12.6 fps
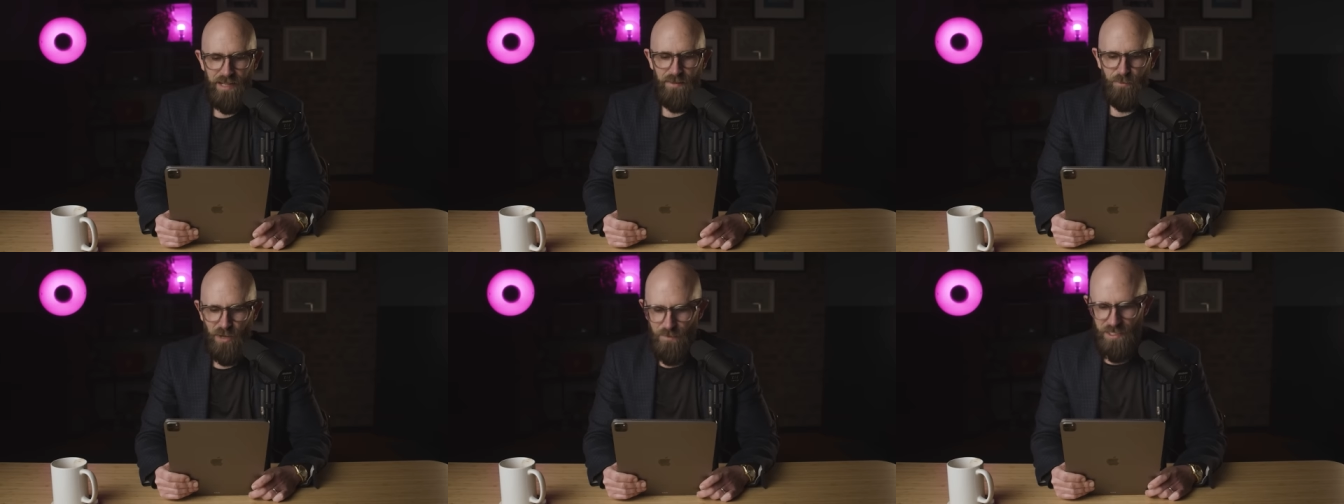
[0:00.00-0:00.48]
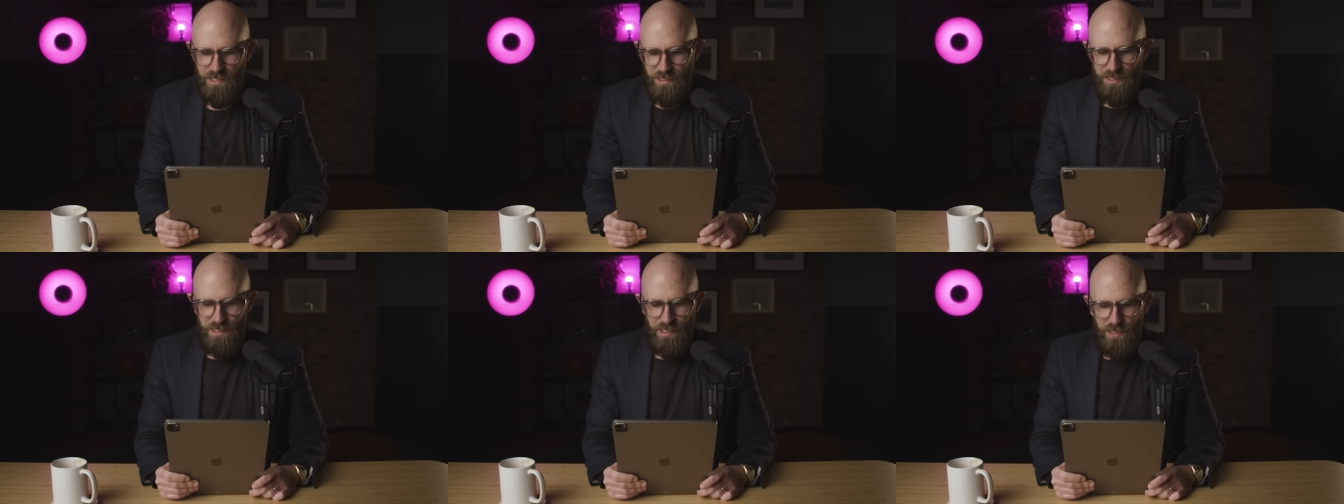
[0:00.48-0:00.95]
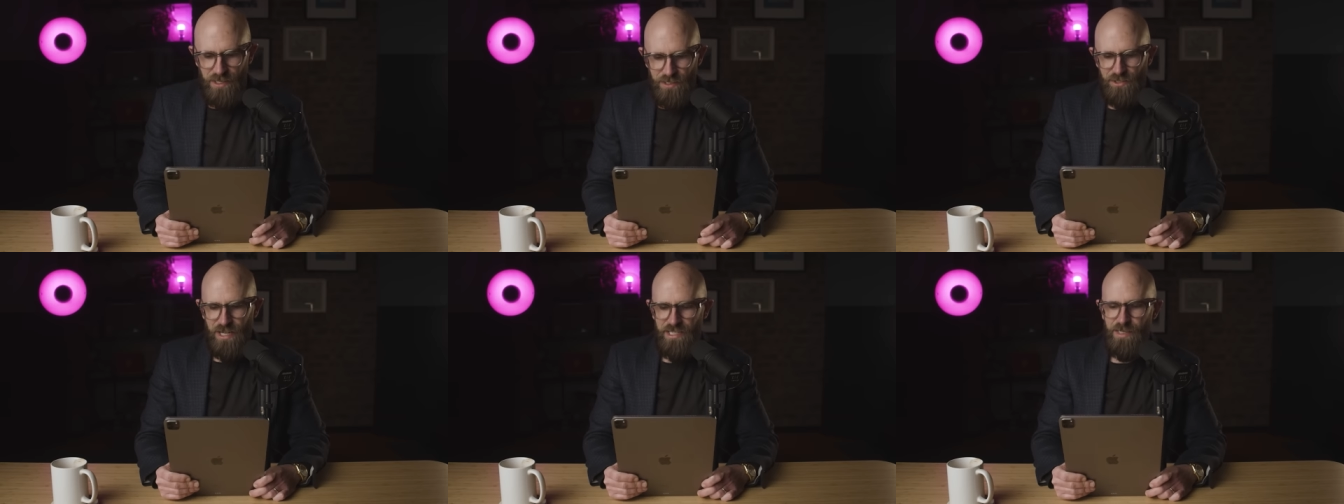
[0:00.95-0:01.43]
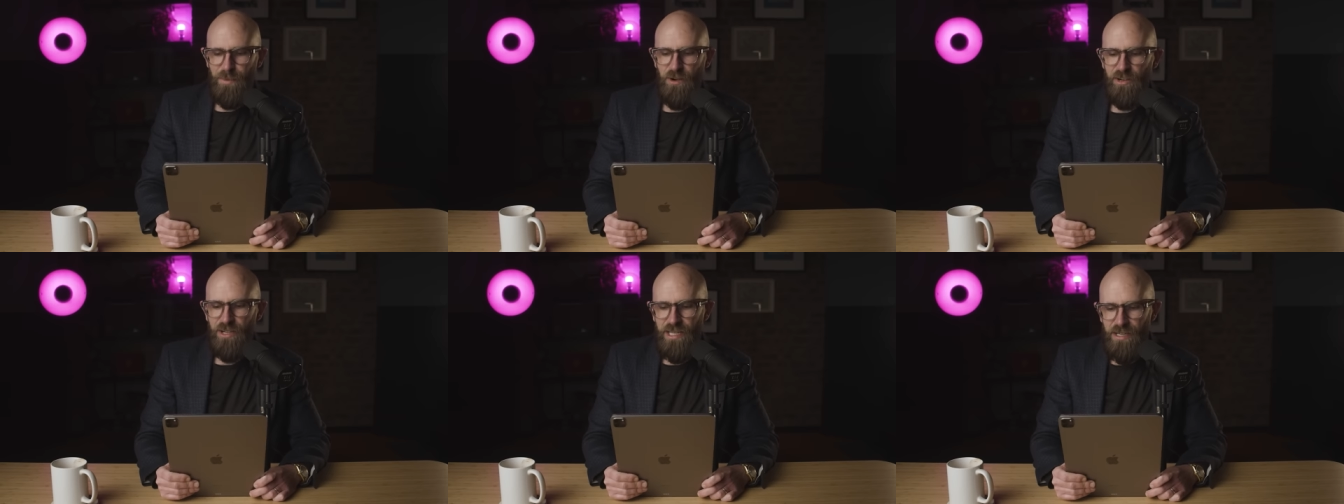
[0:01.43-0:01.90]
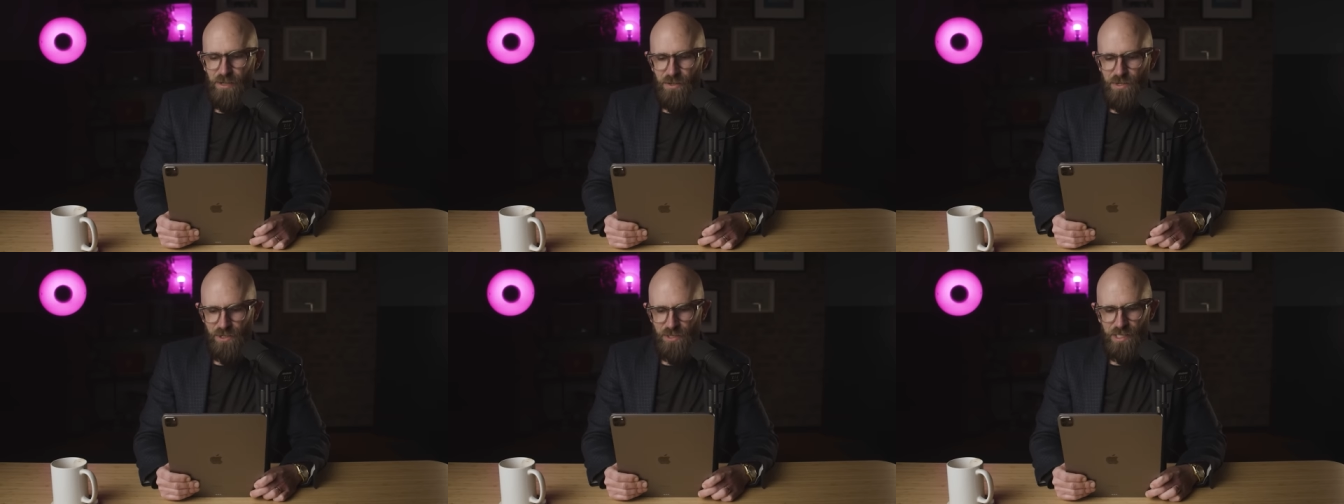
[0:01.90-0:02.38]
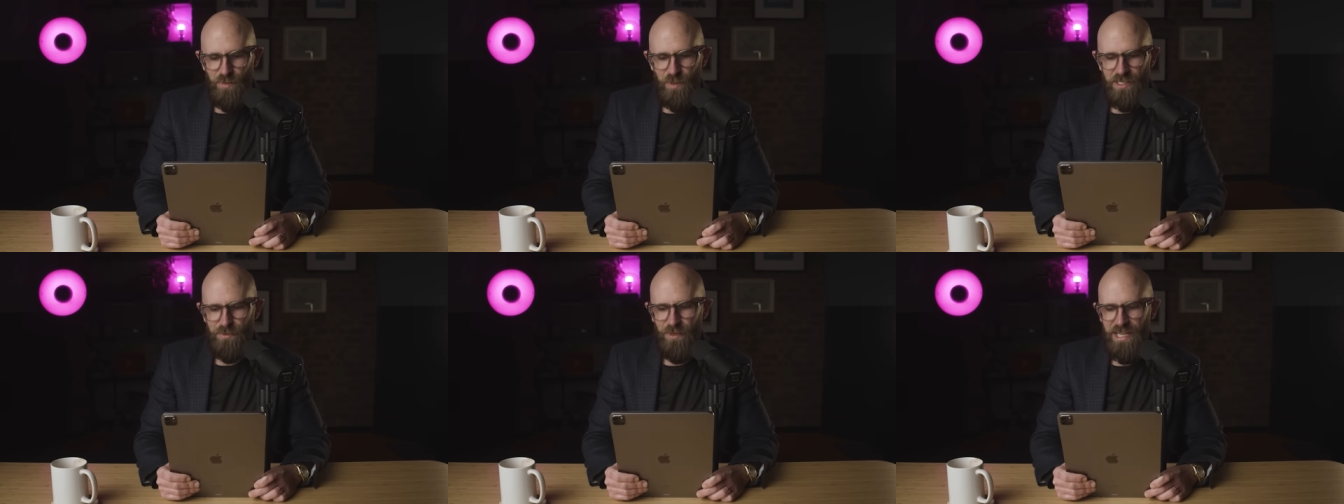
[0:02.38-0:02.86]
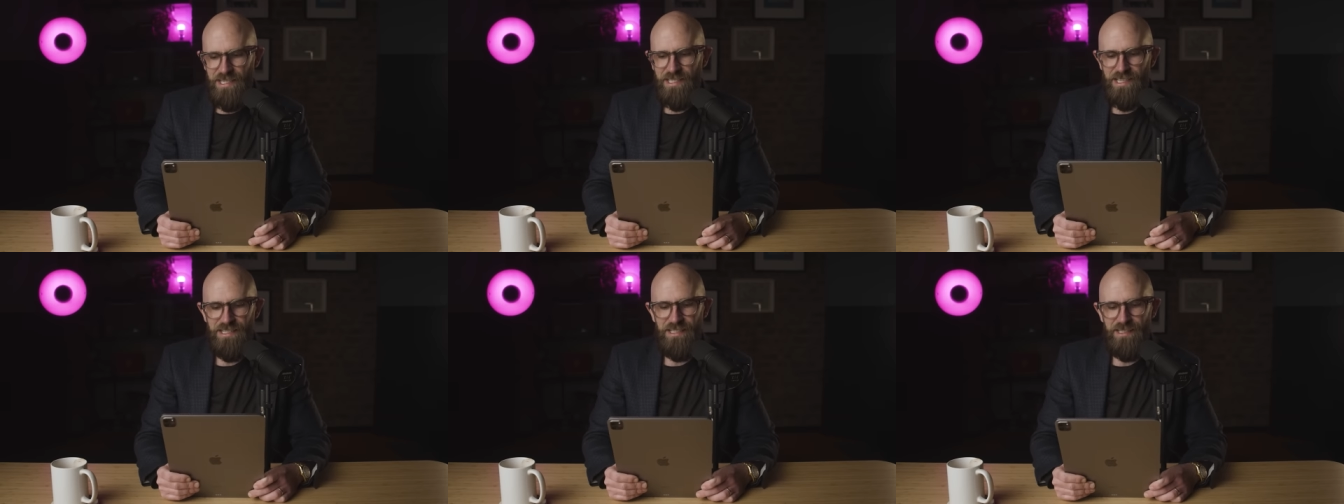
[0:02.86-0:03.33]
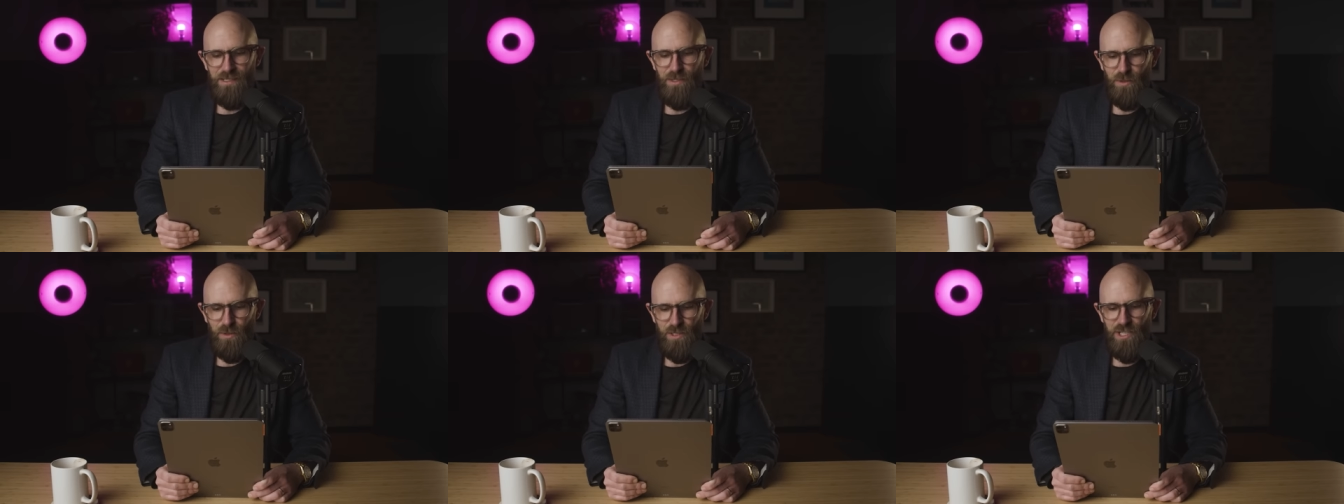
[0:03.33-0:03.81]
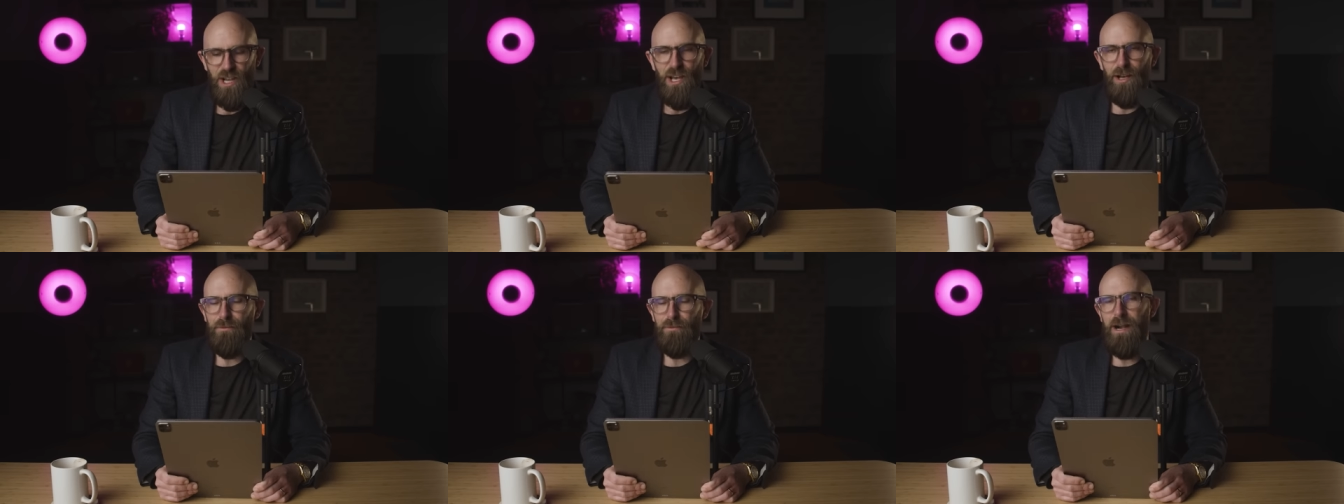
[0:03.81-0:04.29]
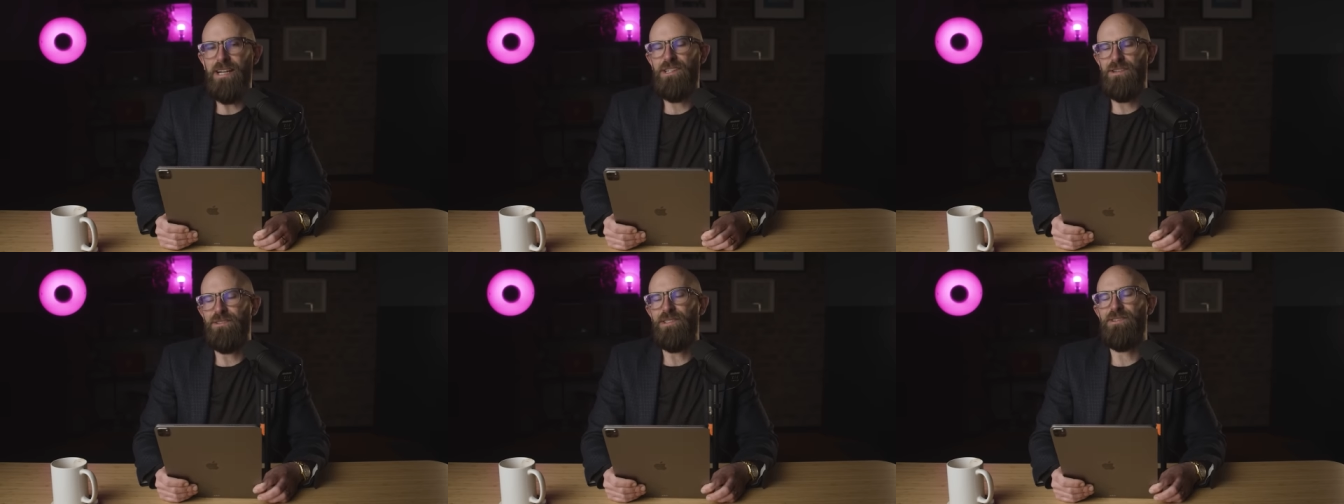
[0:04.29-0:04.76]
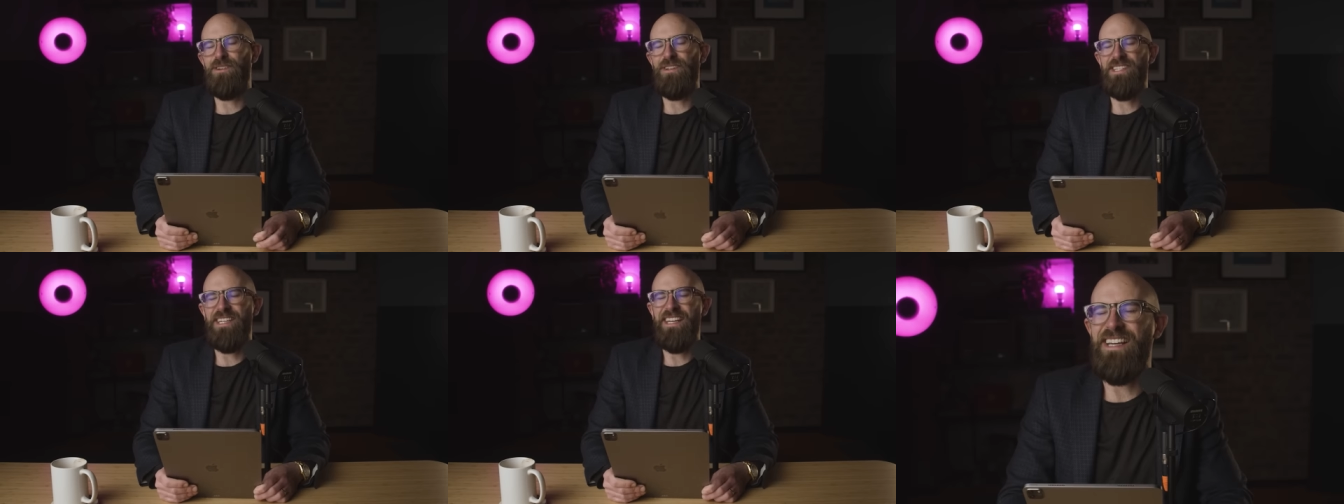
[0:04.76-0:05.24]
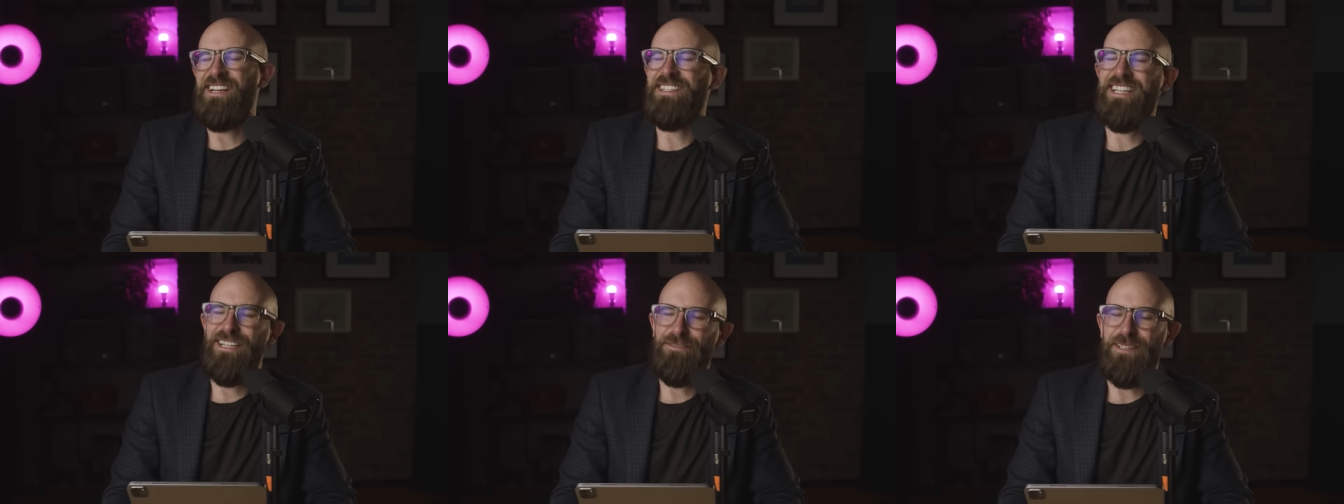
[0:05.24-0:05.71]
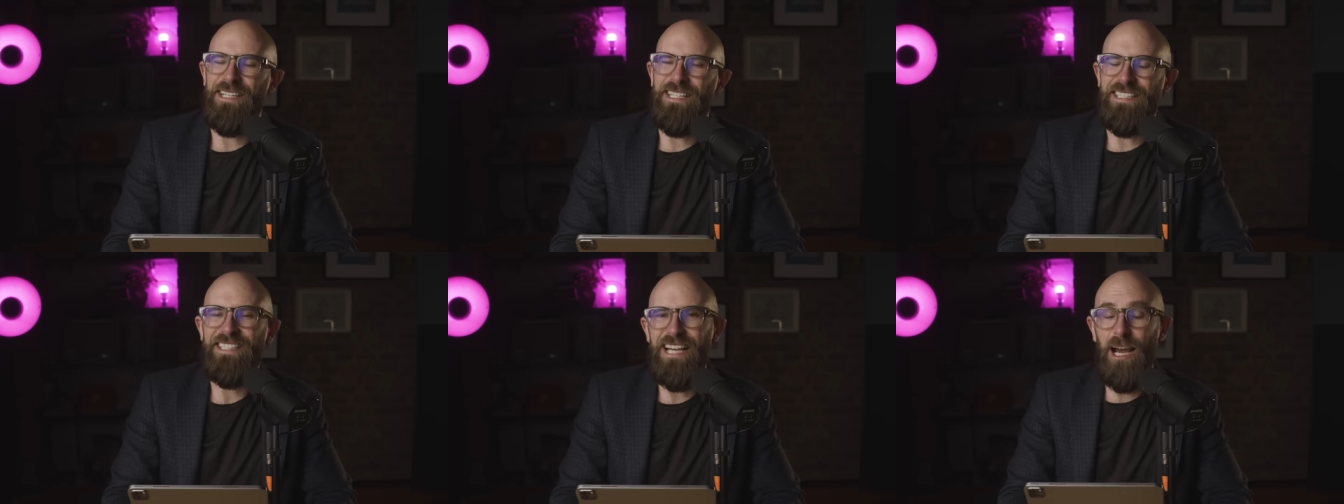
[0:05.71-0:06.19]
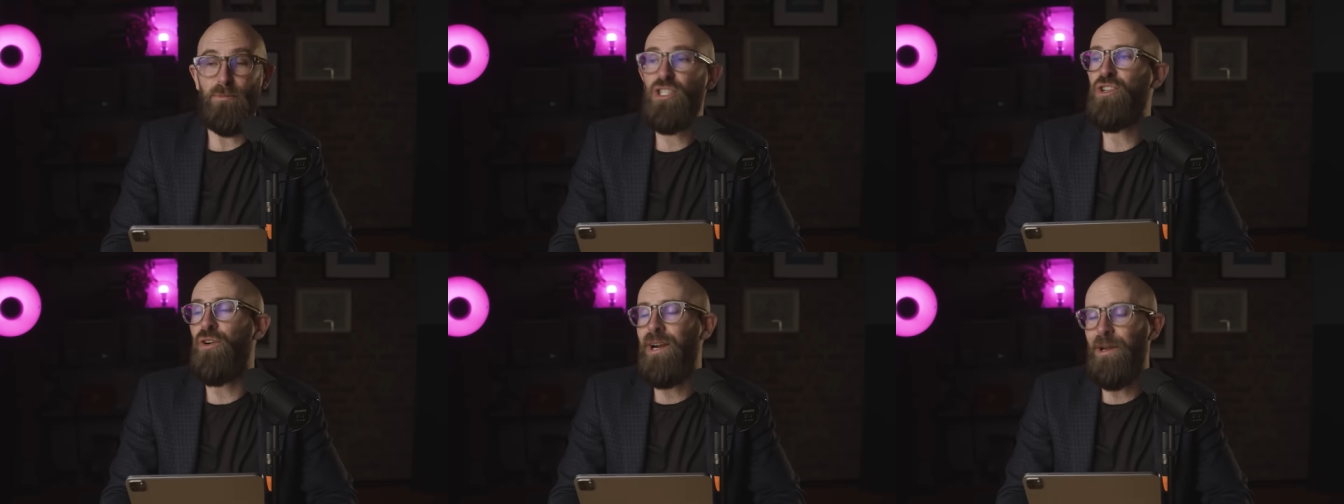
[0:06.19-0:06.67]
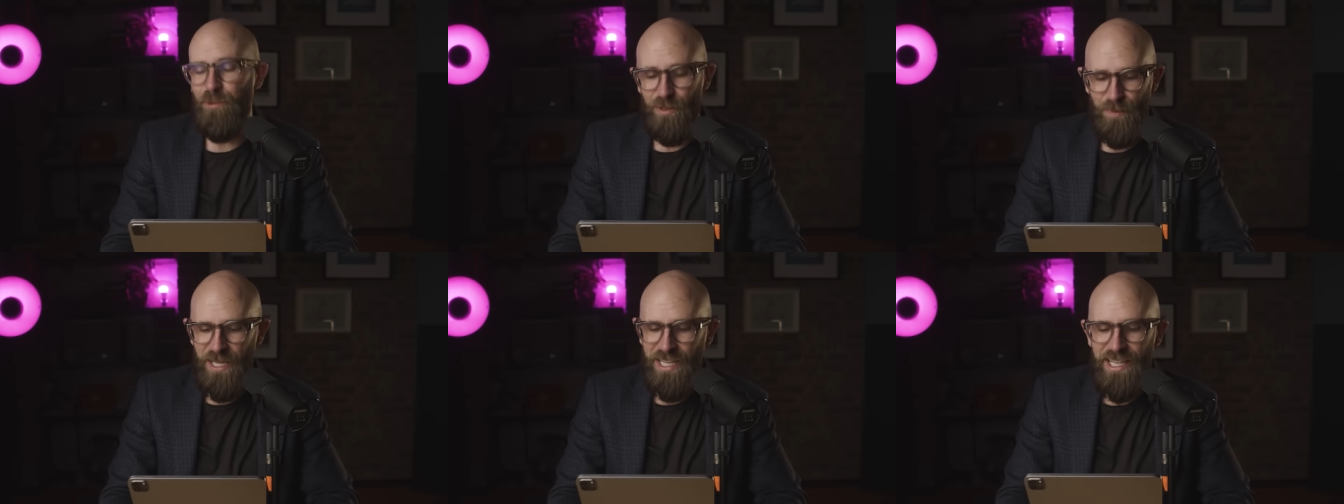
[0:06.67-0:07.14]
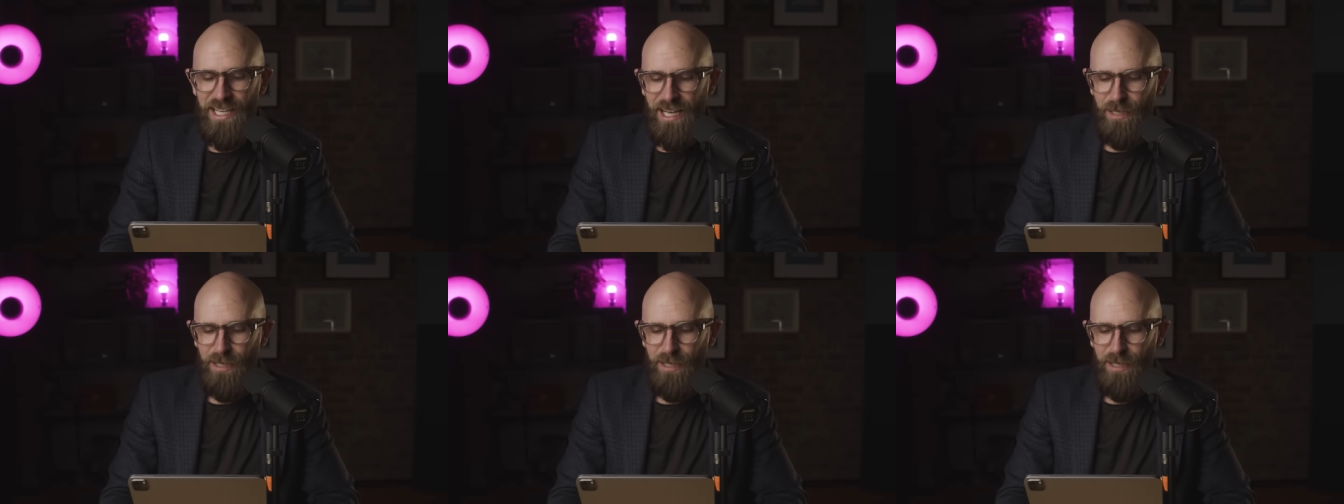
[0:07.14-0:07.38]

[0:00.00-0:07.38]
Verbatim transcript: and the premises are transparently ludicrous once placed under the torch of rational scrutiny. Okay, fine. Yeah, I'm sure it would be.